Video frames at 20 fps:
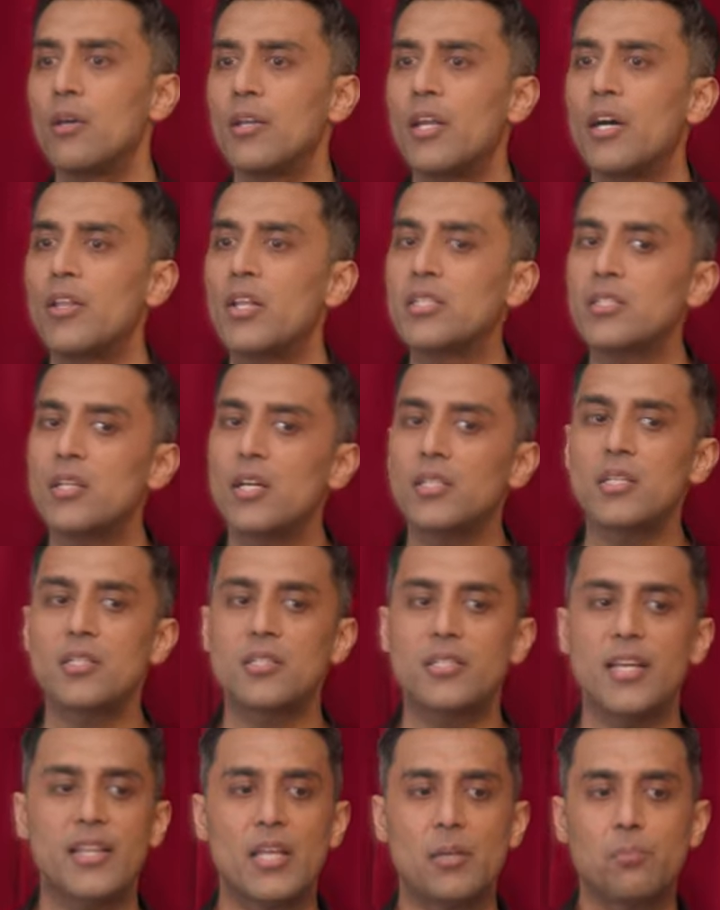Now, that's not to
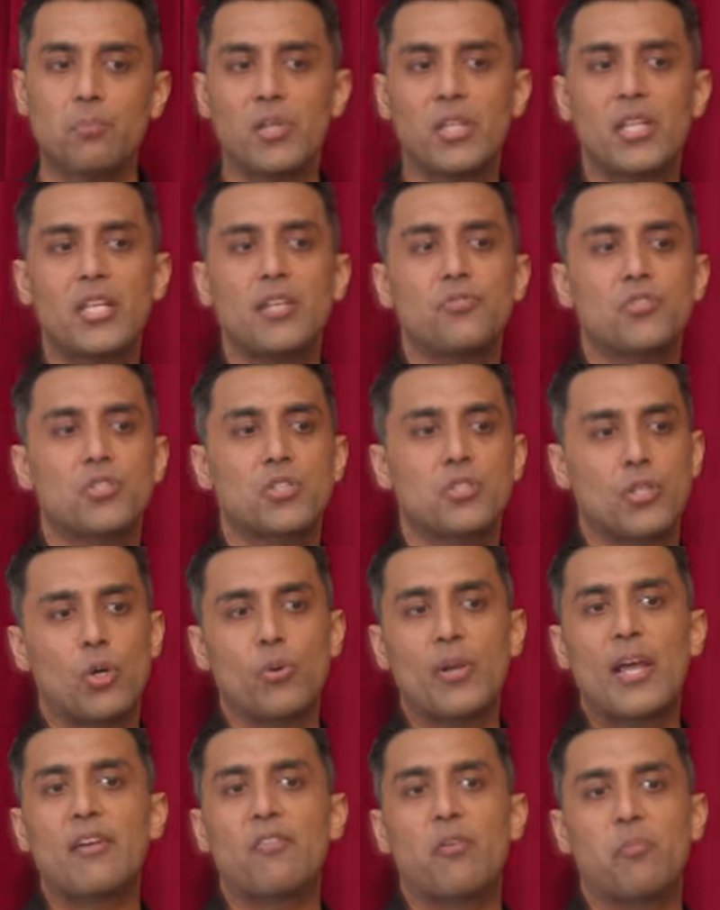say that beliefs
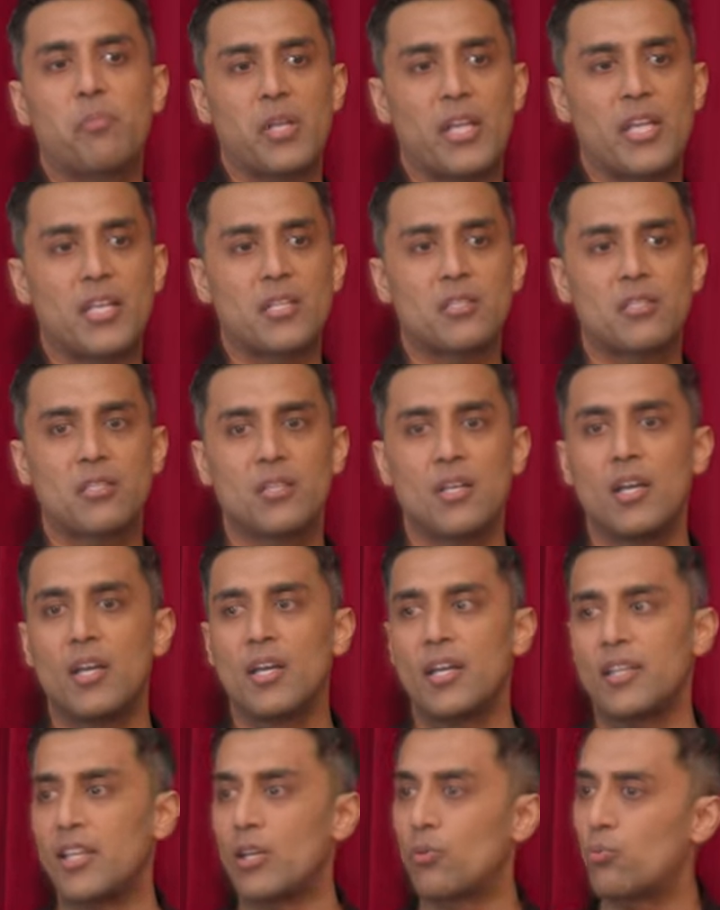don't have a place,
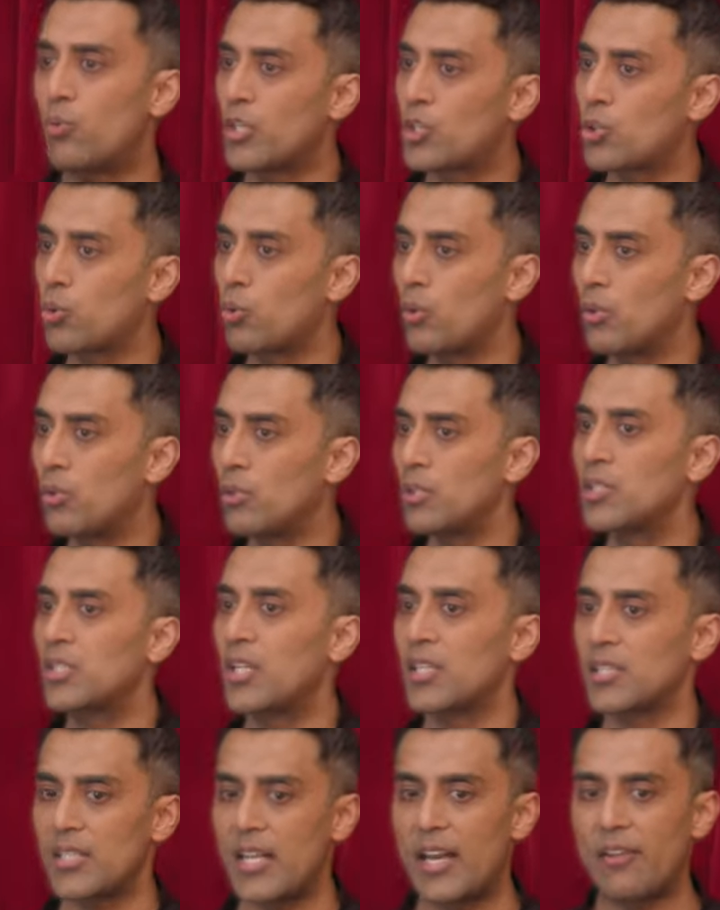that ritual
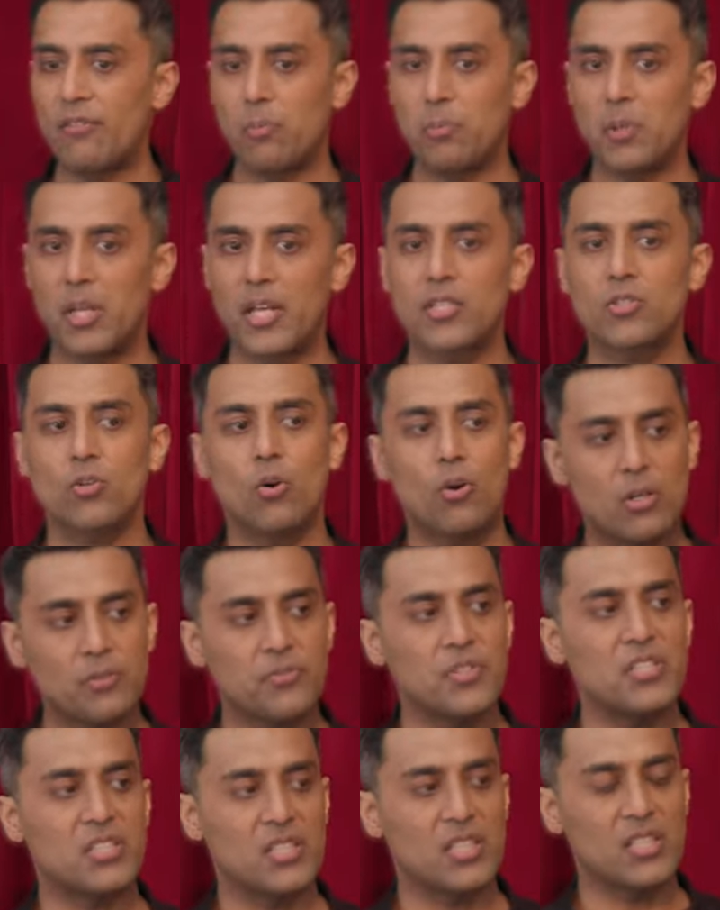doesn't have a place. All of
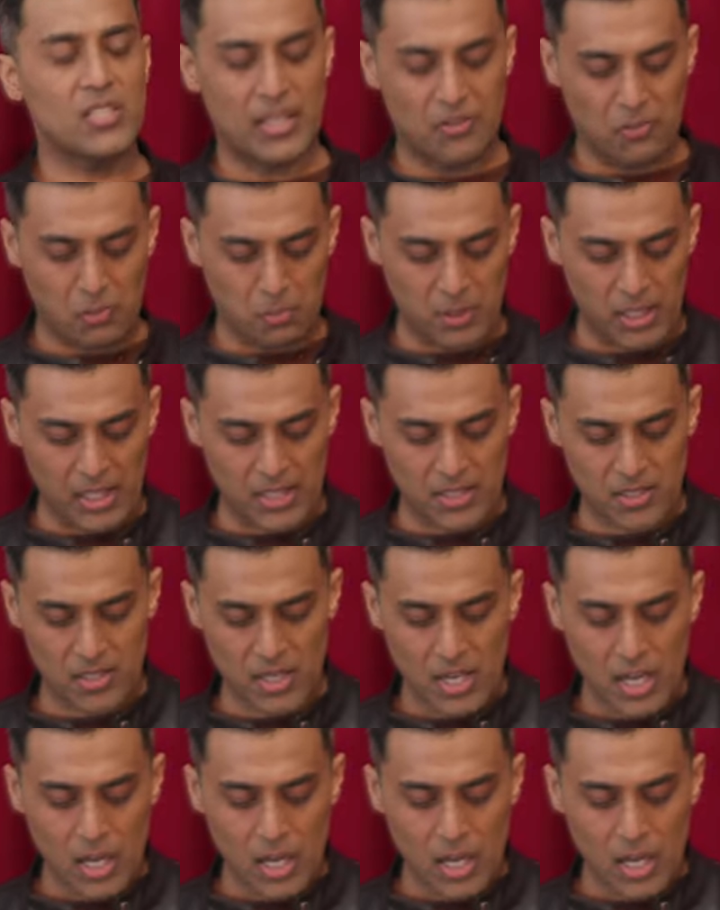these things have a place,